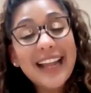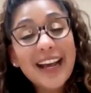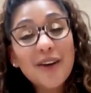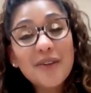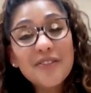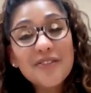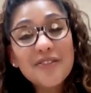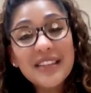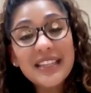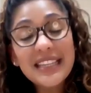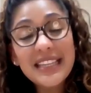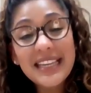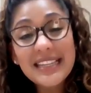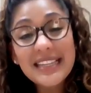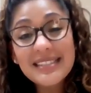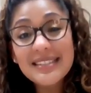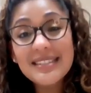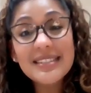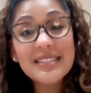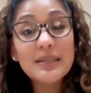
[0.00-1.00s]
Now, if the
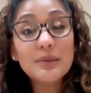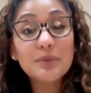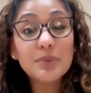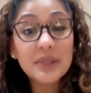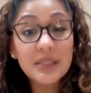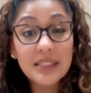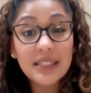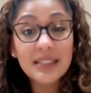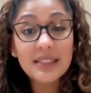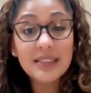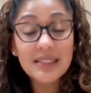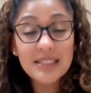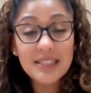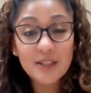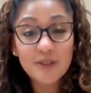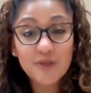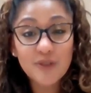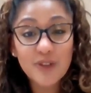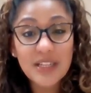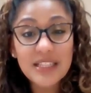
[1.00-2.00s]
case is completely
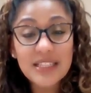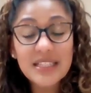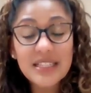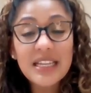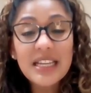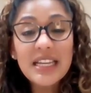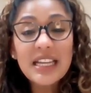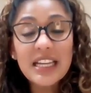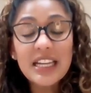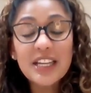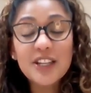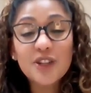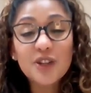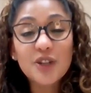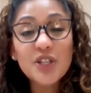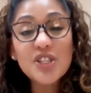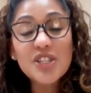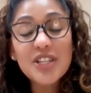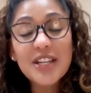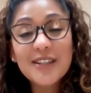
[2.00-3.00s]
different and
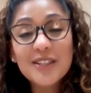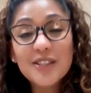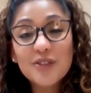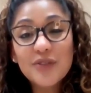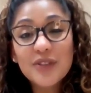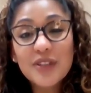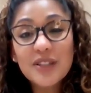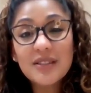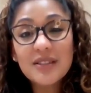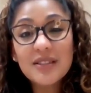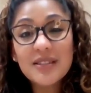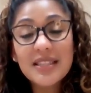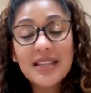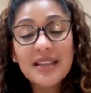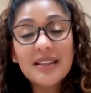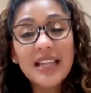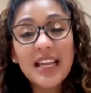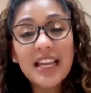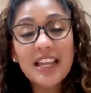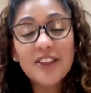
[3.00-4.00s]
your child feels
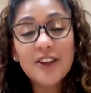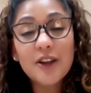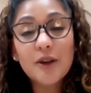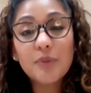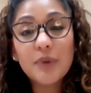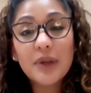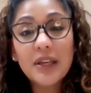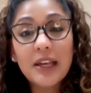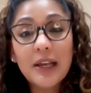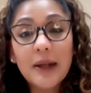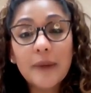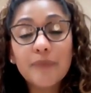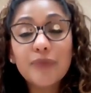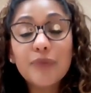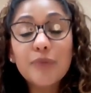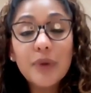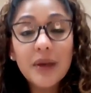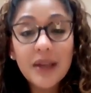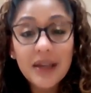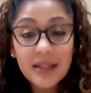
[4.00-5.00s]
like they're being
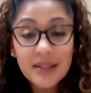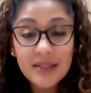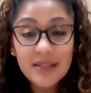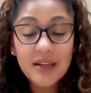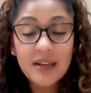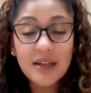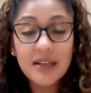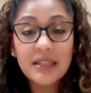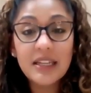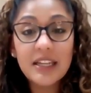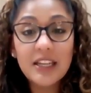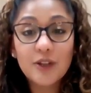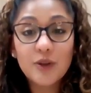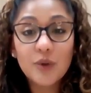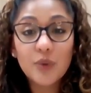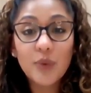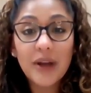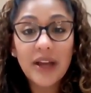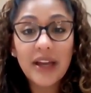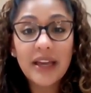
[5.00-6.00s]
picked on in
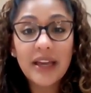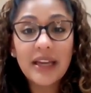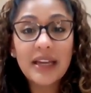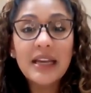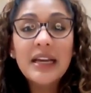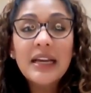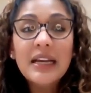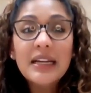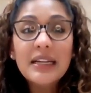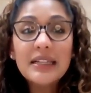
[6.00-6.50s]
a way,